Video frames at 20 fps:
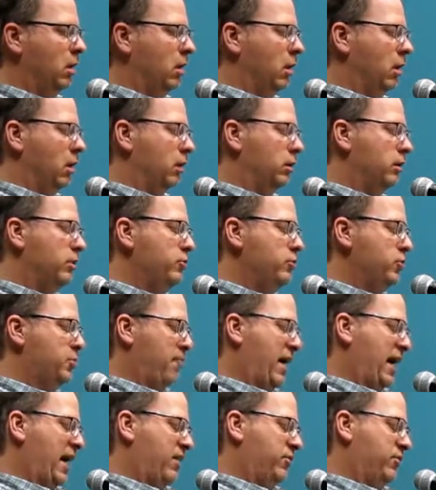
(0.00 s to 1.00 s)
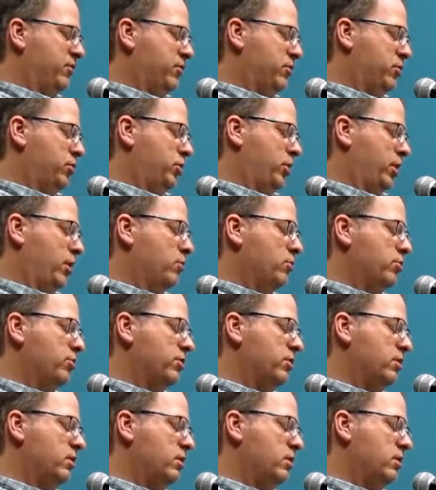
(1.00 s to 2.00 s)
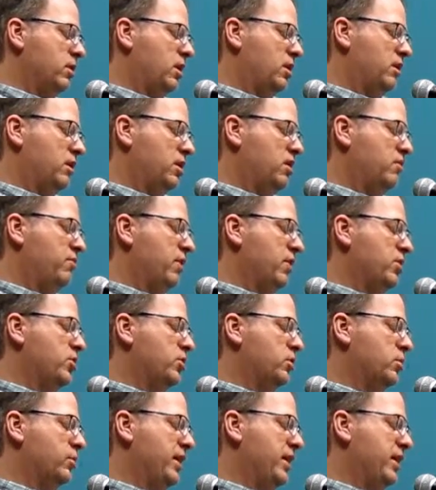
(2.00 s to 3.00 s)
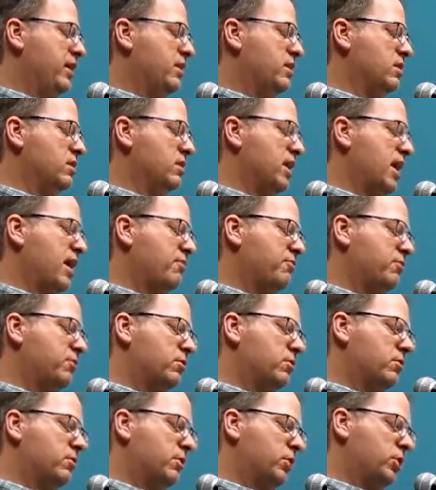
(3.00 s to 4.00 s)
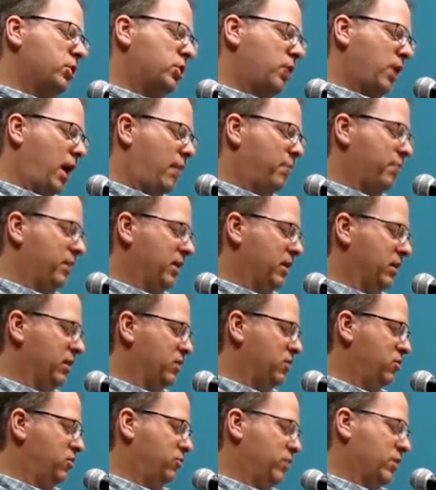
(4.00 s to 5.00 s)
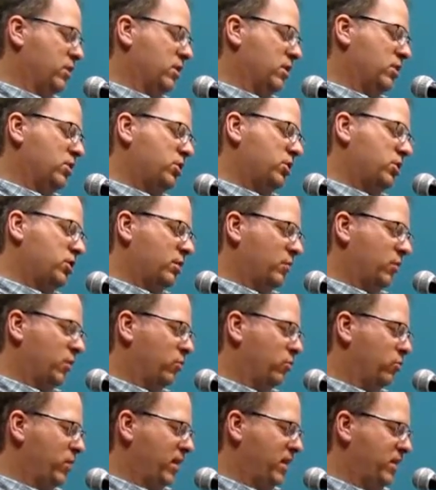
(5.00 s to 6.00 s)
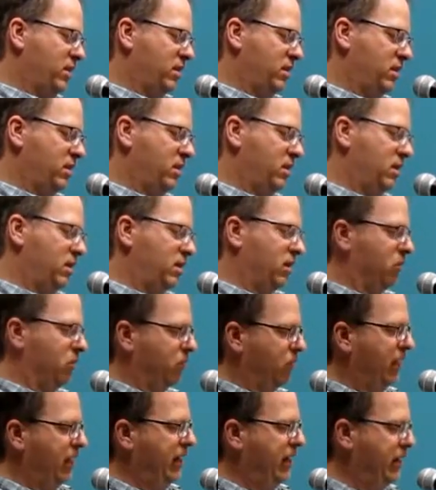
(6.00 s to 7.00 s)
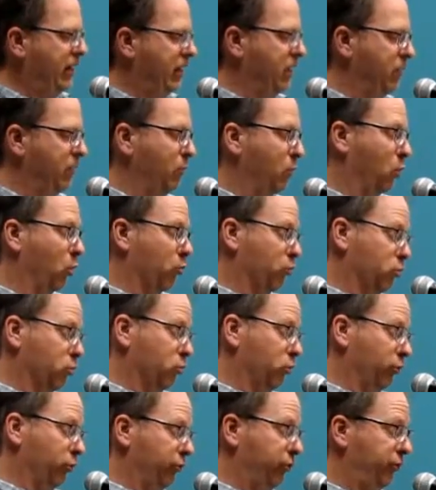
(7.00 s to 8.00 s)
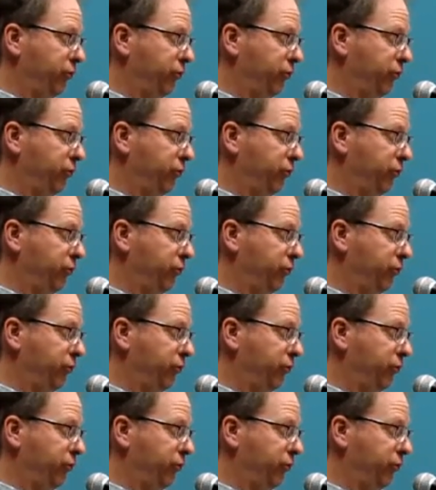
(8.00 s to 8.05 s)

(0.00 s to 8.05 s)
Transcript: A loose path is chosen, and the adventure begins. After the shopping is finished, some erasing and writing, more rules